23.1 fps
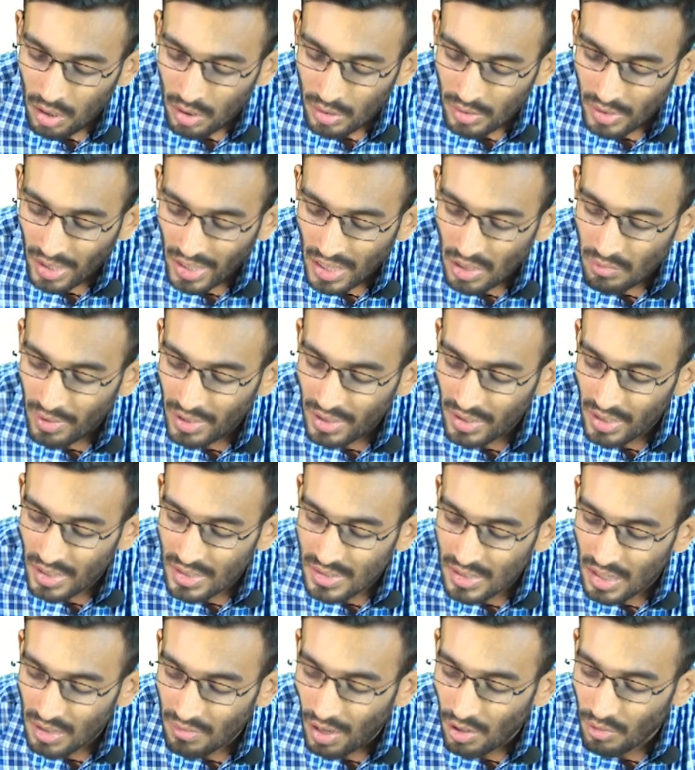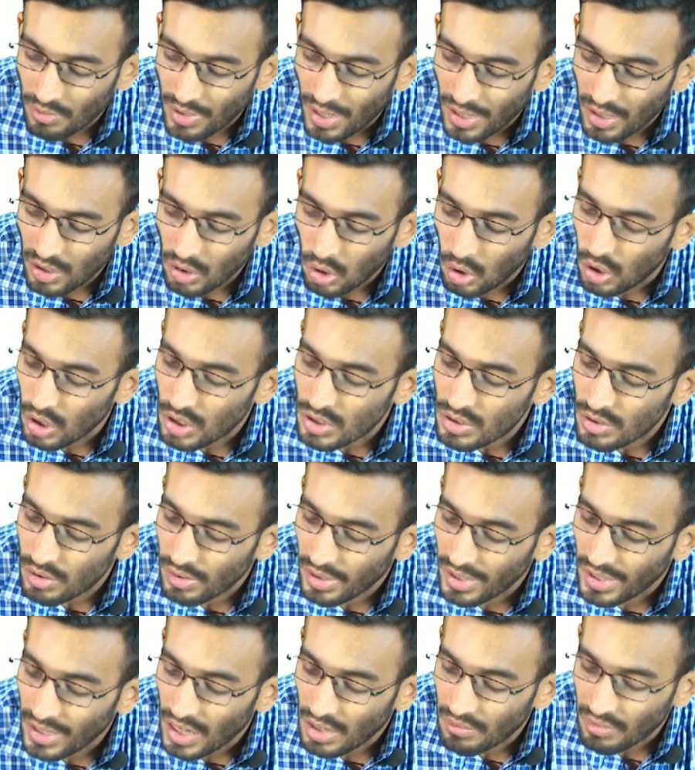The inventories are valued at cost or
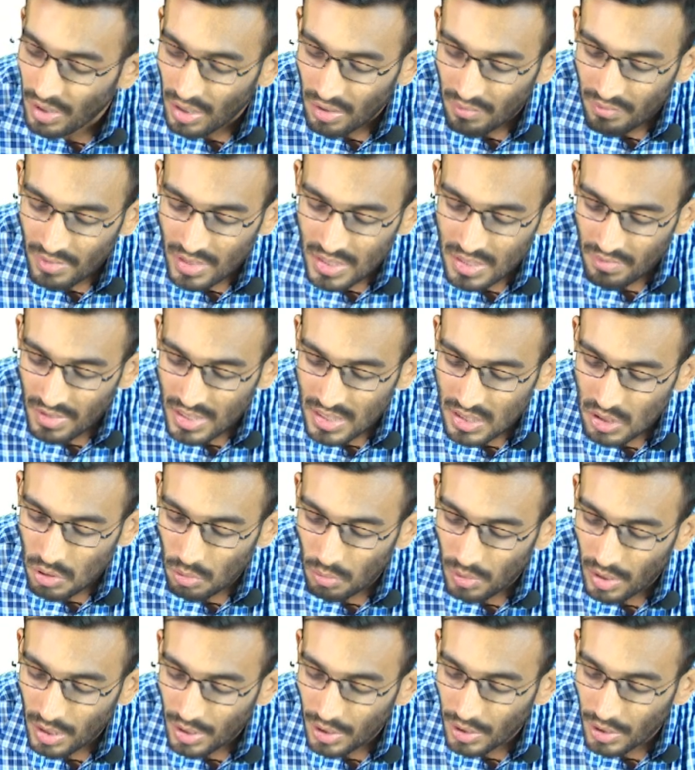NRV, whichever is lower.